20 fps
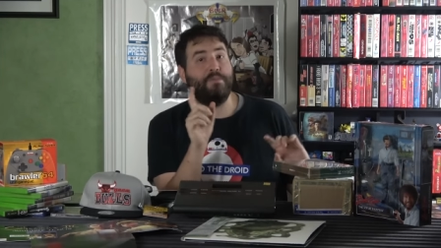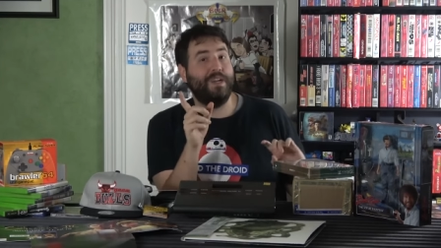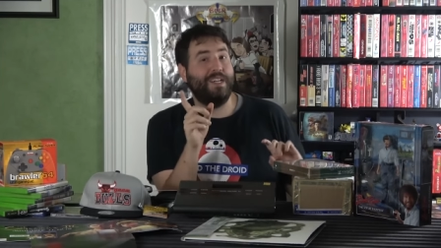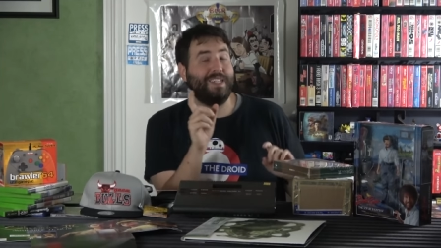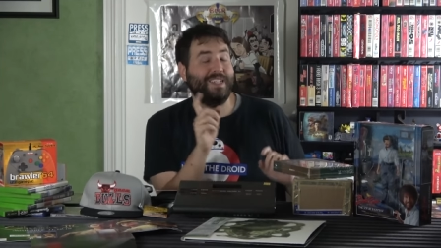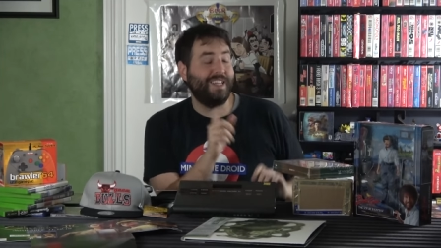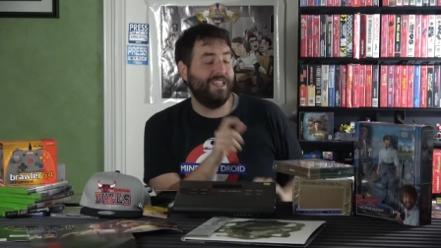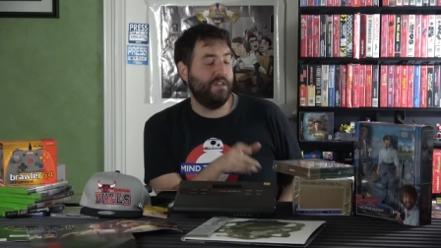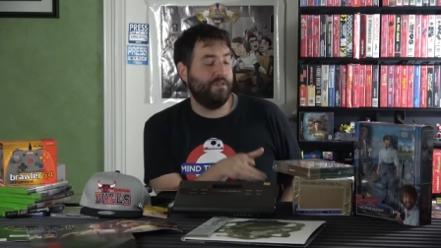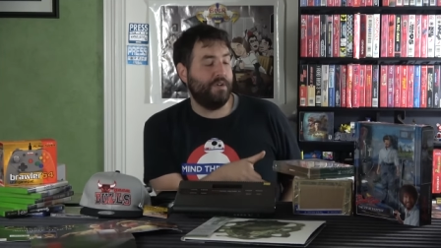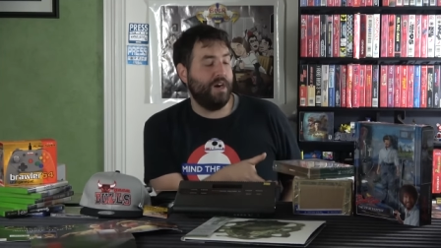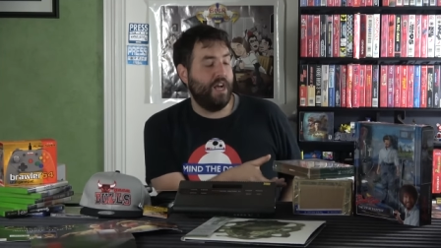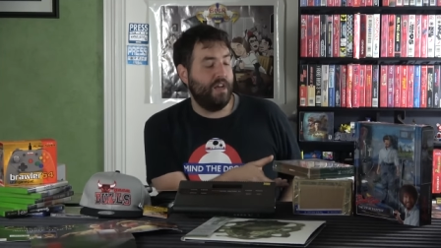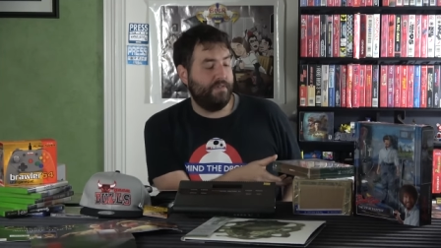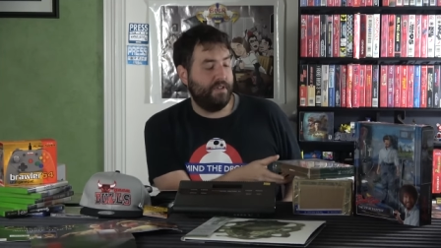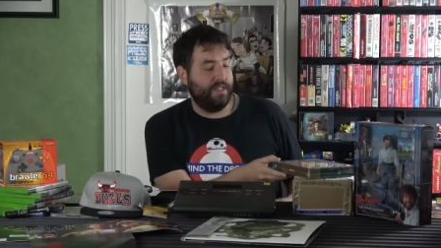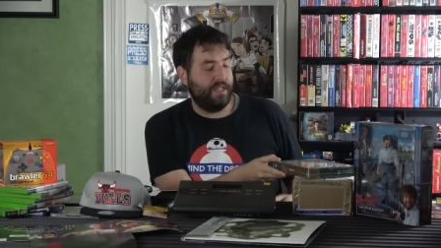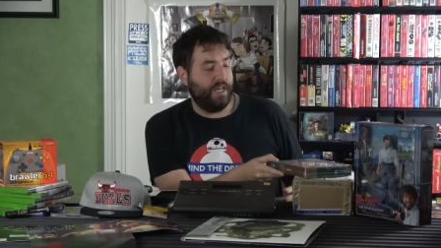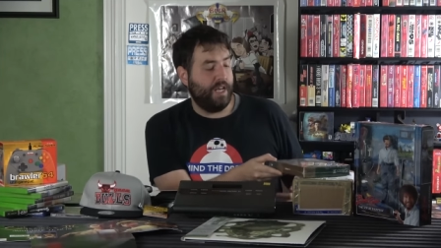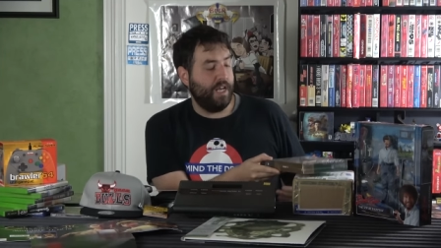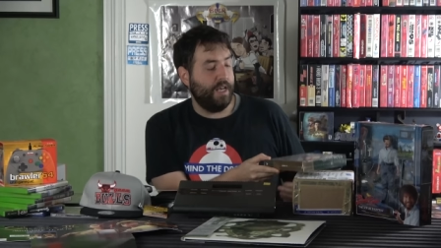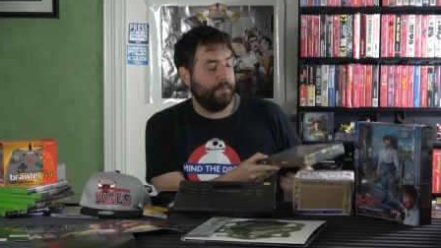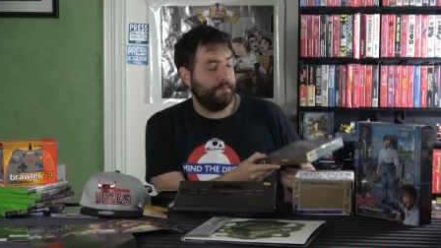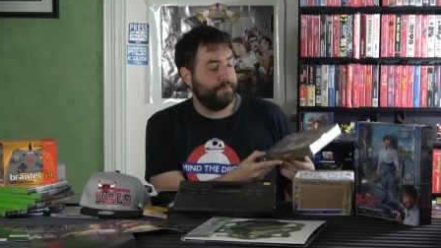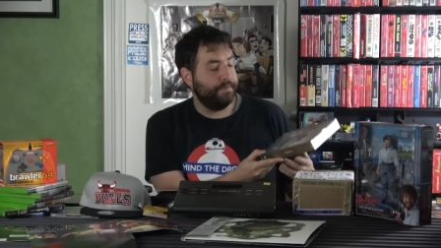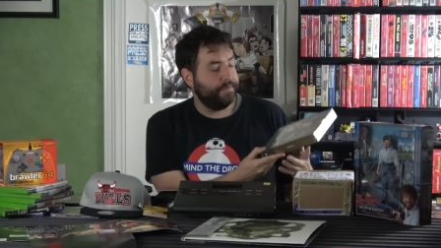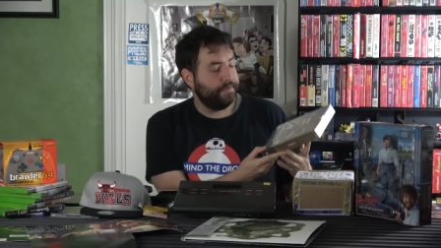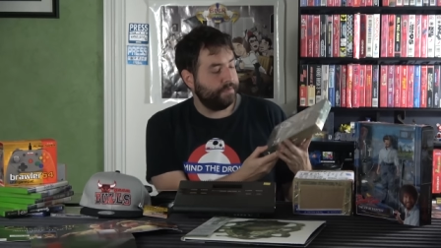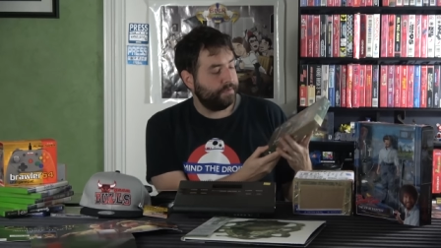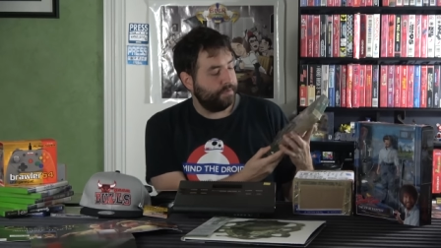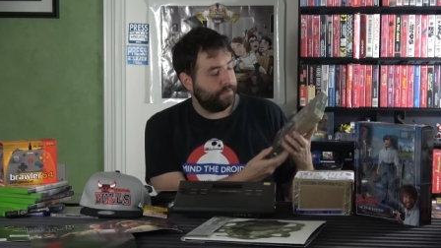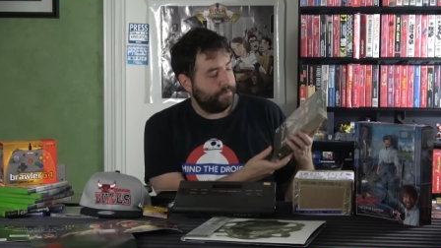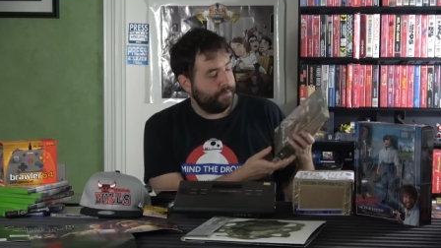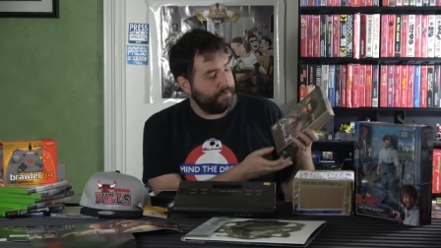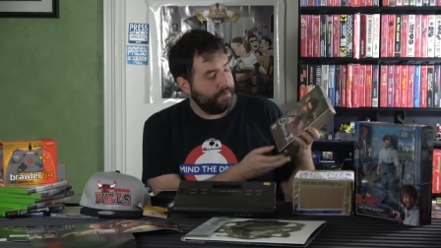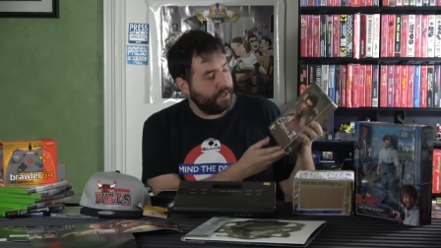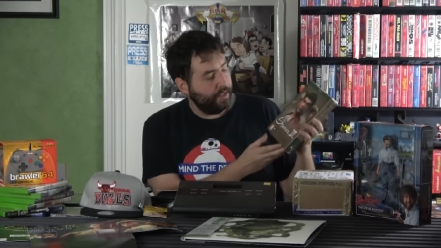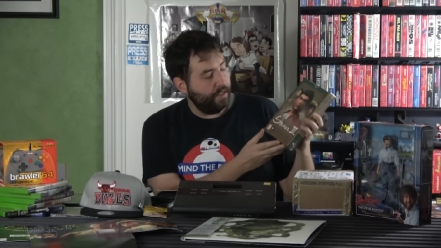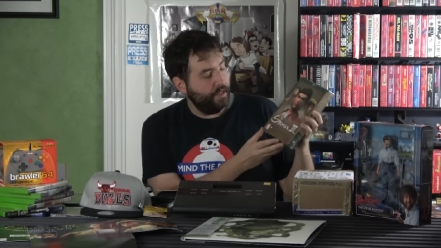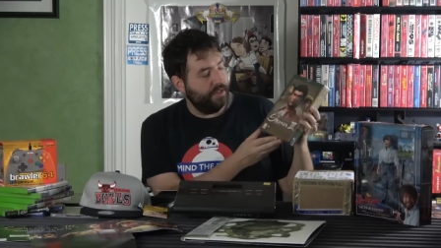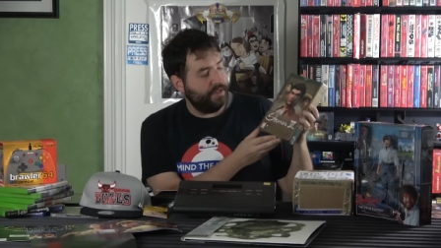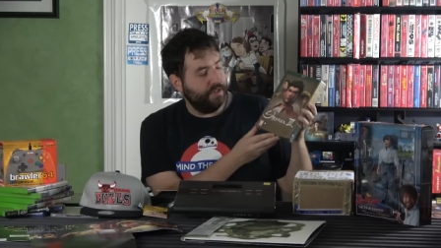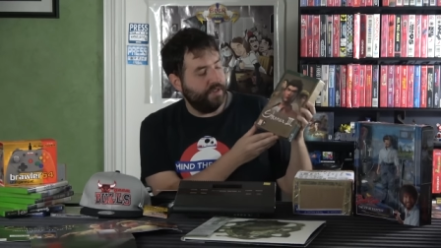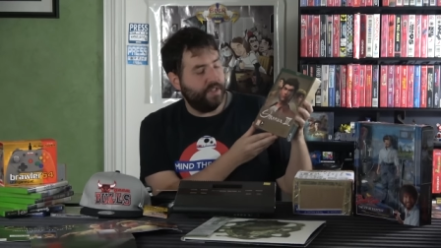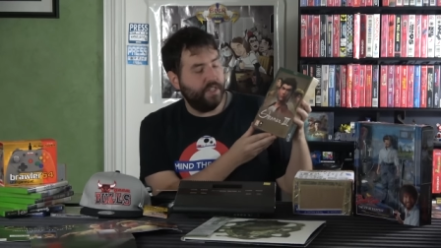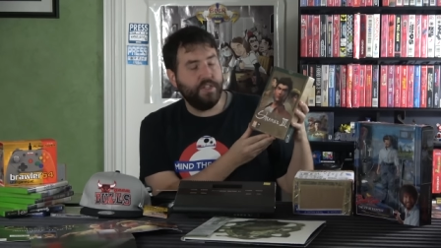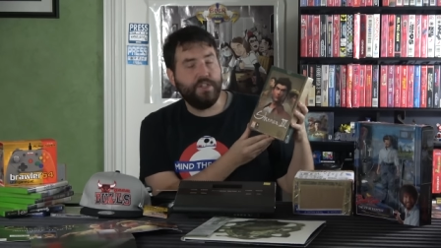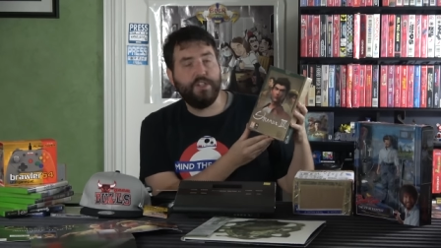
but it didn't arrive in time. This is the